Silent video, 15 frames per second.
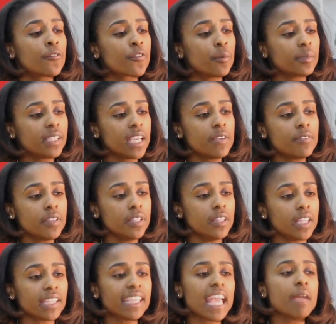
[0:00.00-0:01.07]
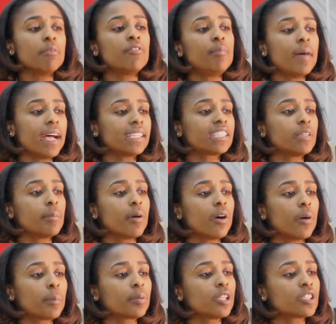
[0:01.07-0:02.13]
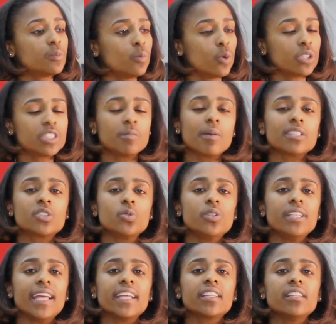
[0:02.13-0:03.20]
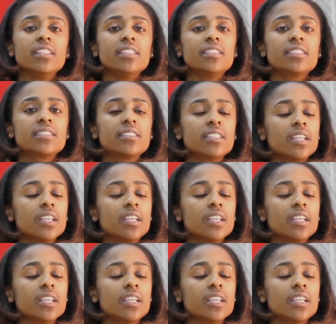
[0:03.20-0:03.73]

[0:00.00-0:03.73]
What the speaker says: from giving the game of basketball plus more to my student athletes.